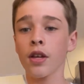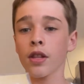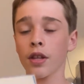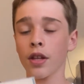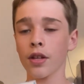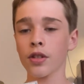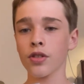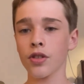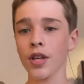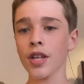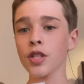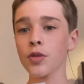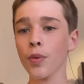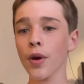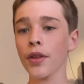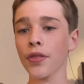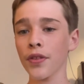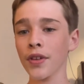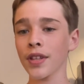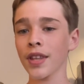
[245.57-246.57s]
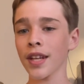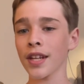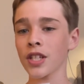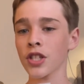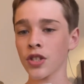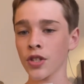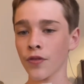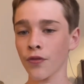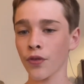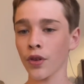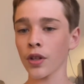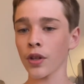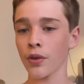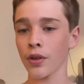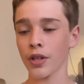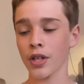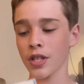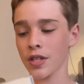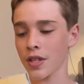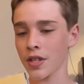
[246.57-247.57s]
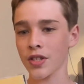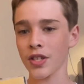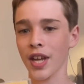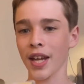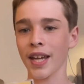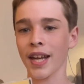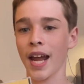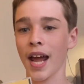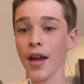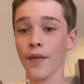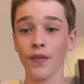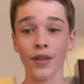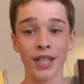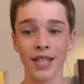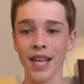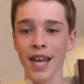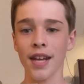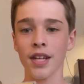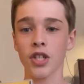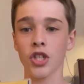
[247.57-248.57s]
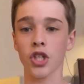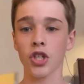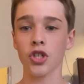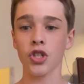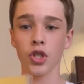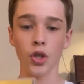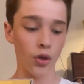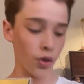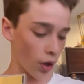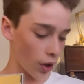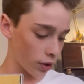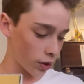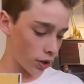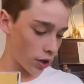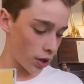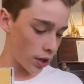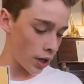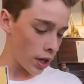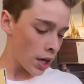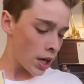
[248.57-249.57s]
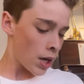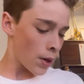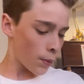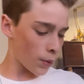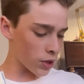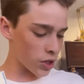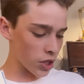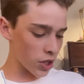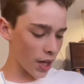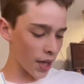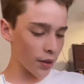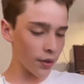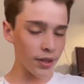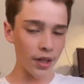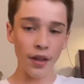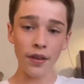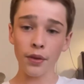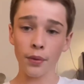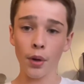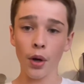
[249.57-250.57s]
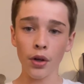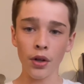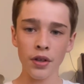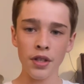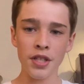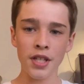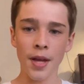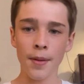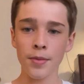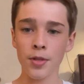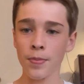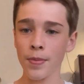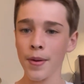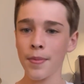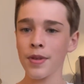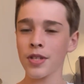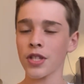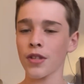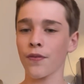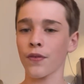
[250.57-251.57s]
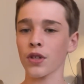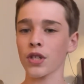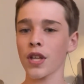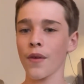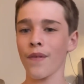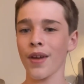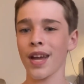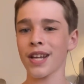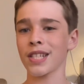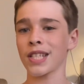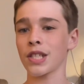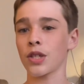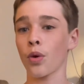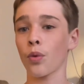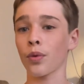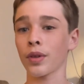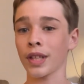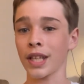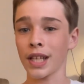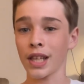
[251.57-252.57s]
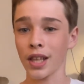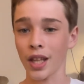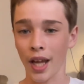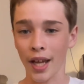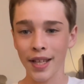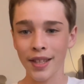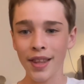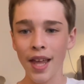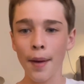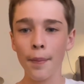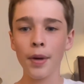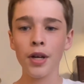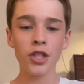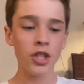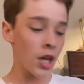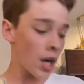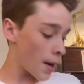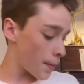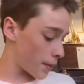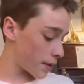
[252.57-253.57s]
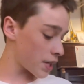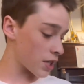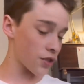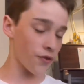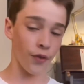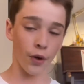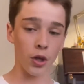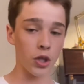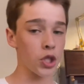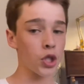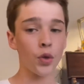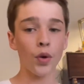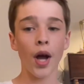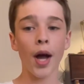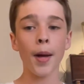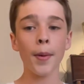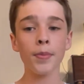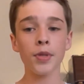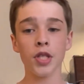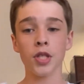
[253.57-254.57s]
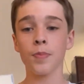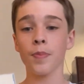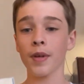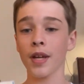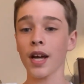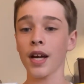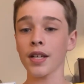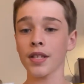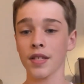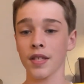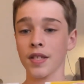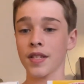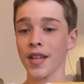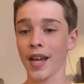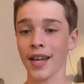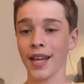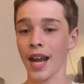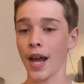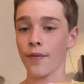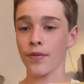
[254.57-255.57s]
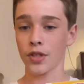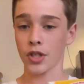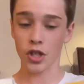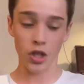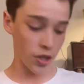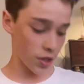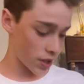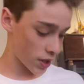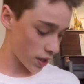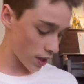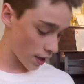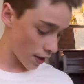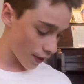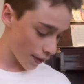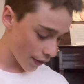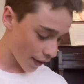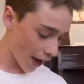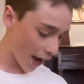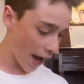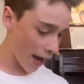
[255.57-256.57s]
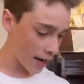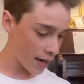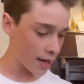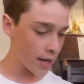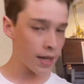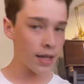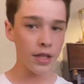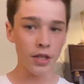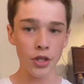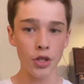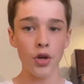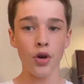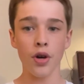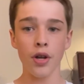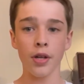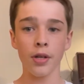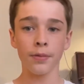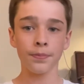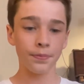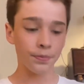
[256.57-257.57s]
That's why I think that it's front-loaded, because the second half, again, is just so darn good. Which later down the road on these albums, maybe it's the first half I actually don't really like that much, but these first 2 albums, it's because the second half is just that good.